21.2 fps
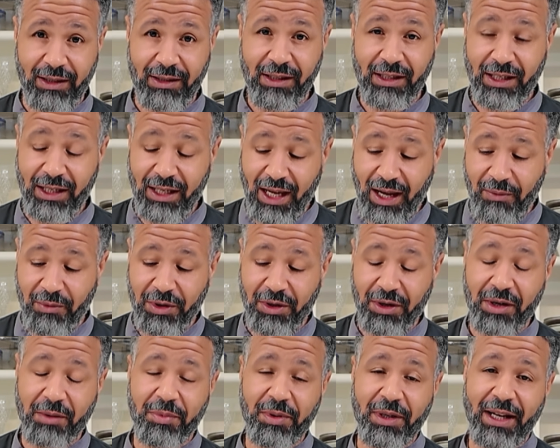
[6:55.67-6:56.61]
and we're
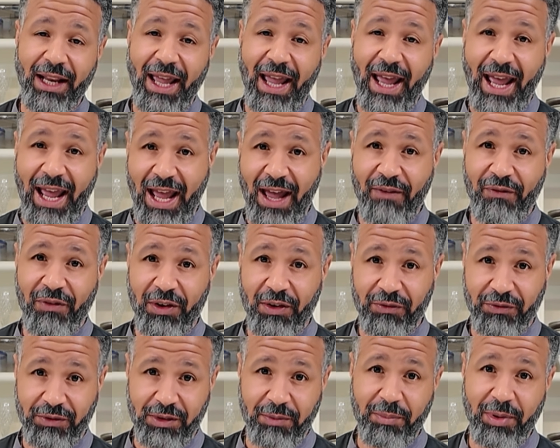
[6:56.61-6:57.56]
gonna put half
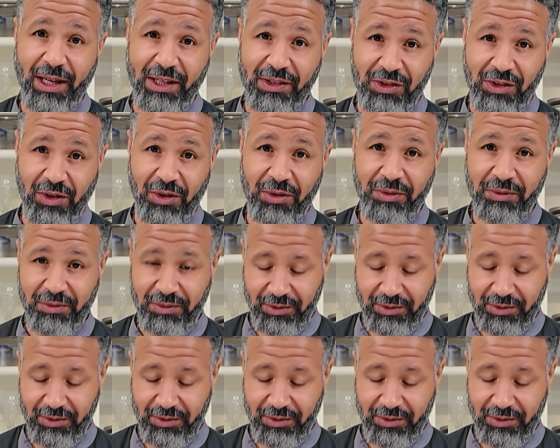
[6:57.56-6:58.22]
of the pesto.